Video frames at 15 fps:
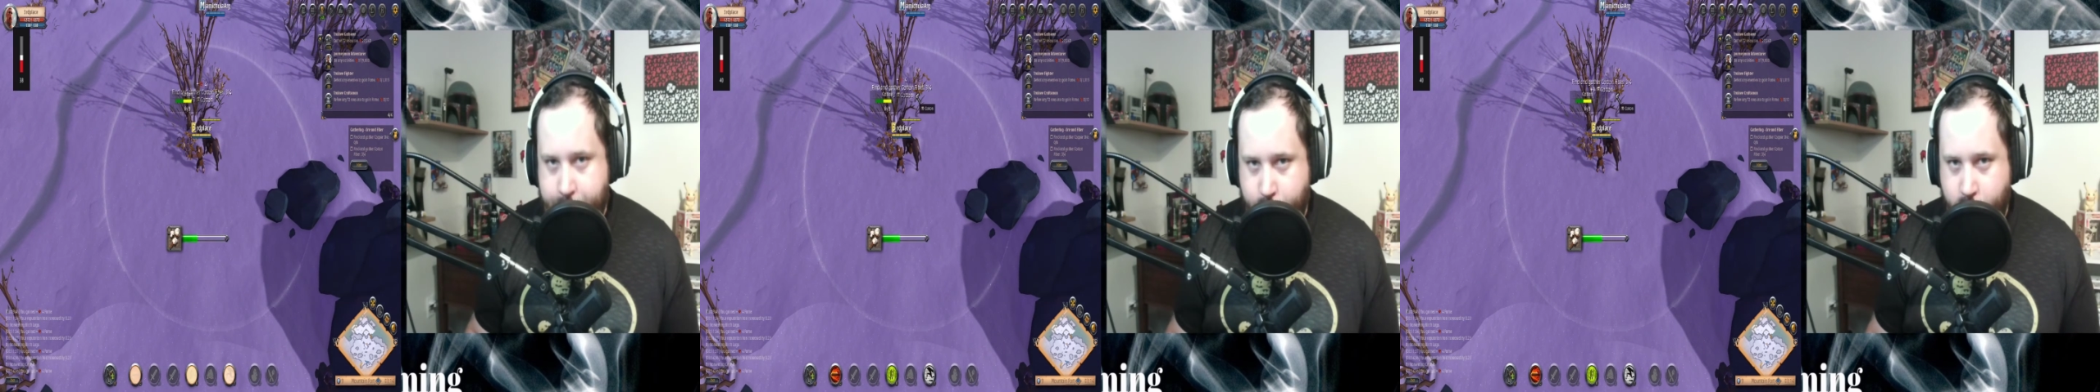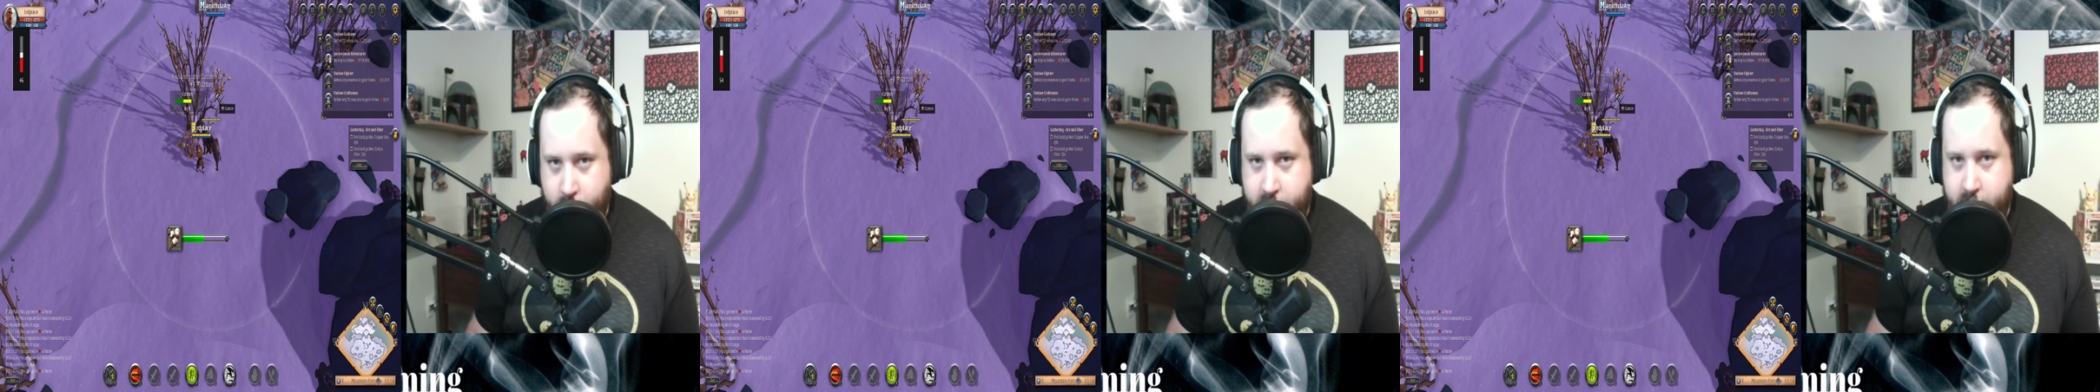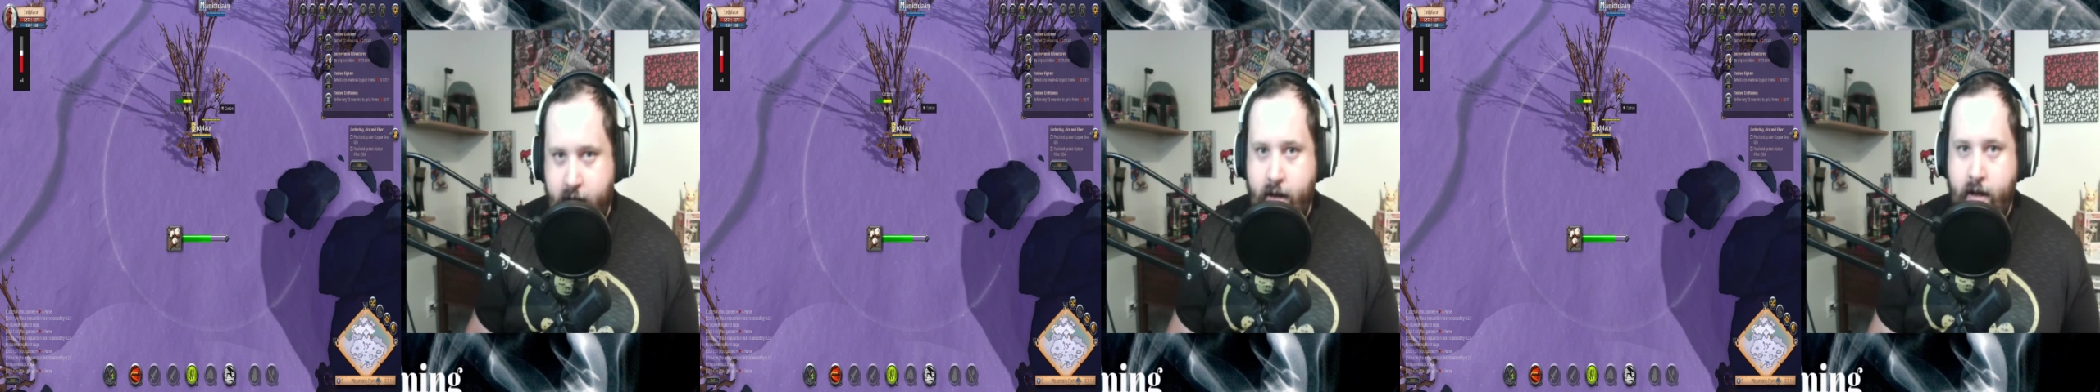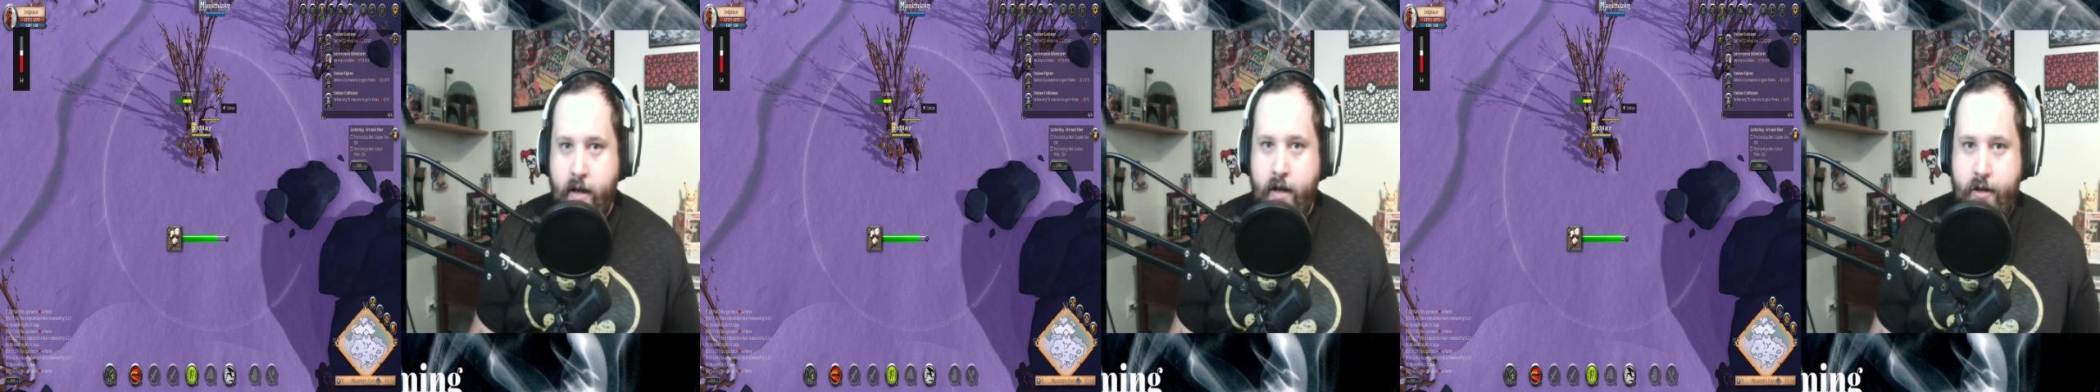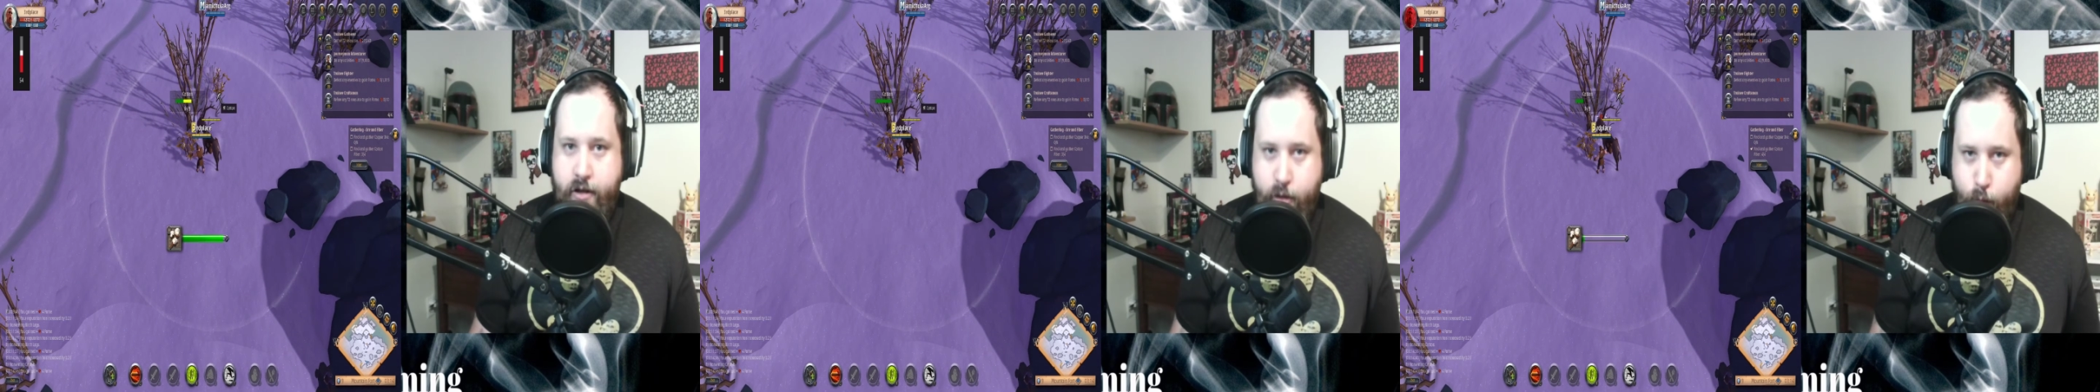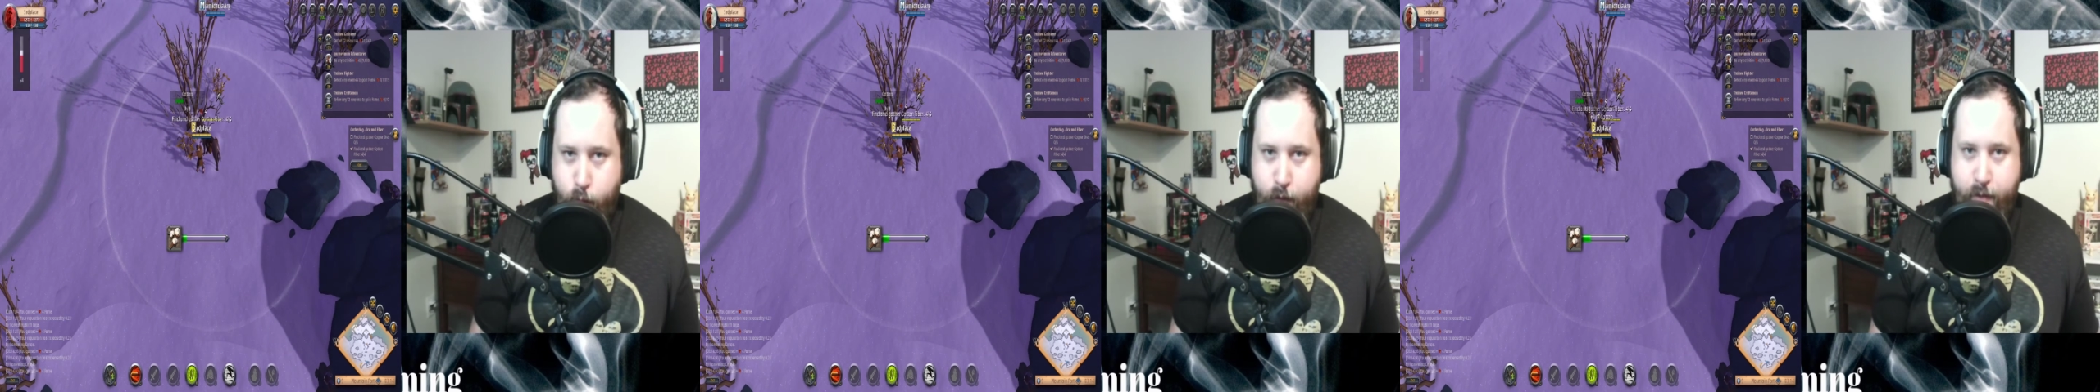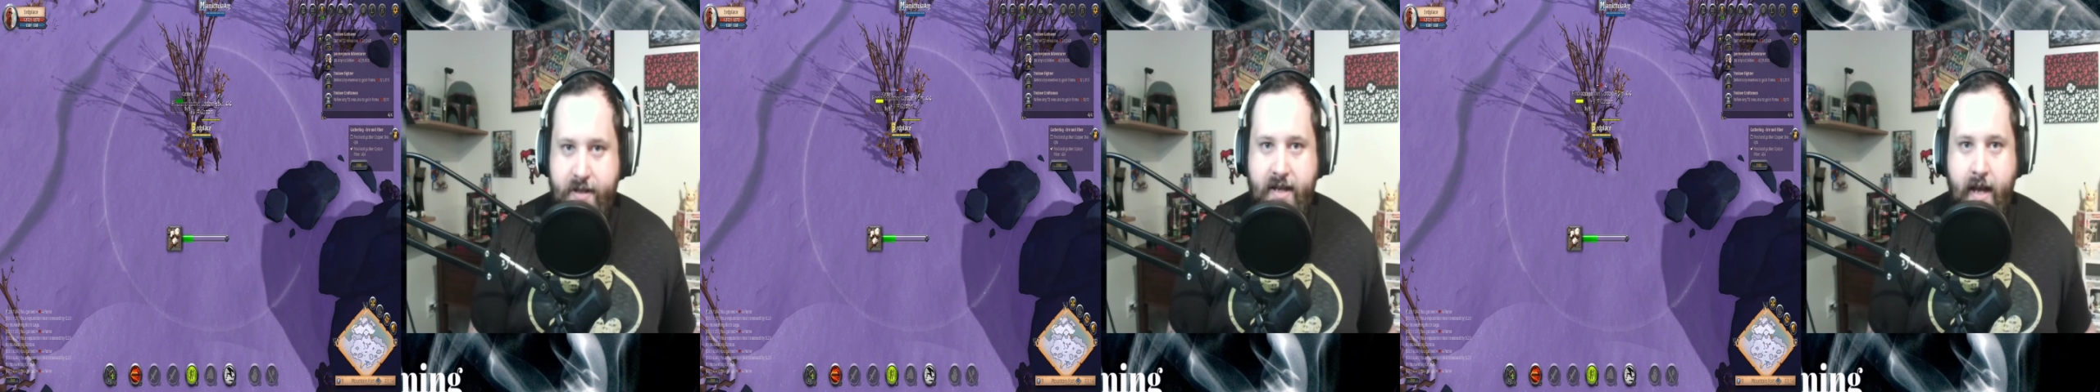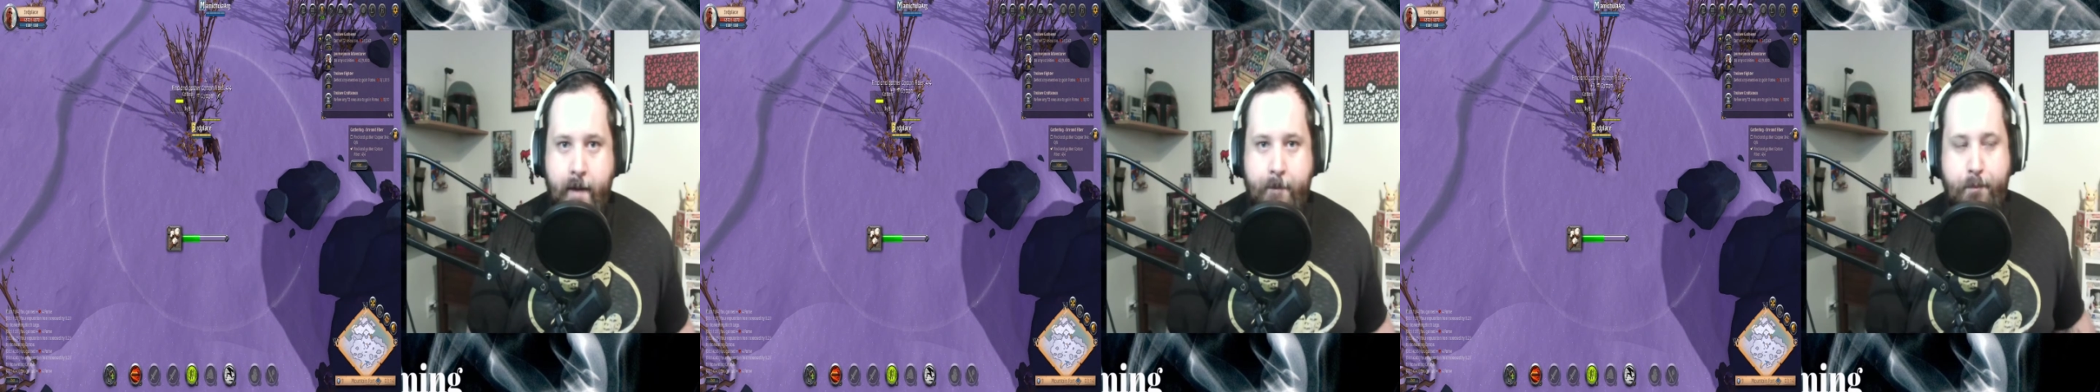point to
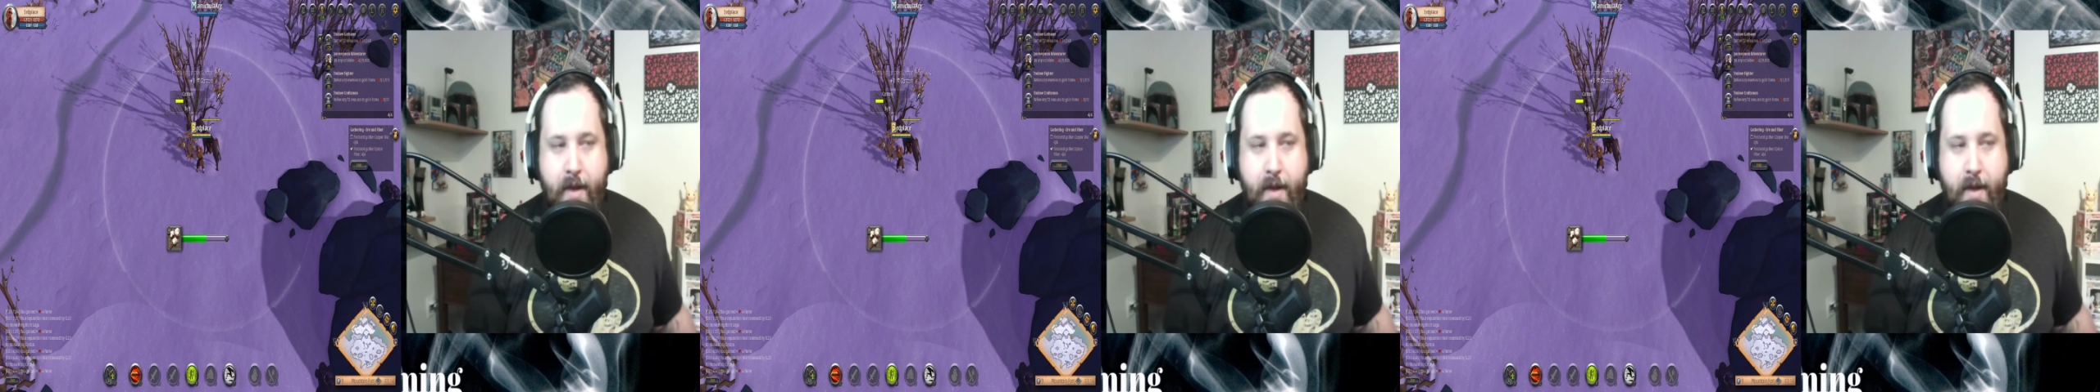RuneScape.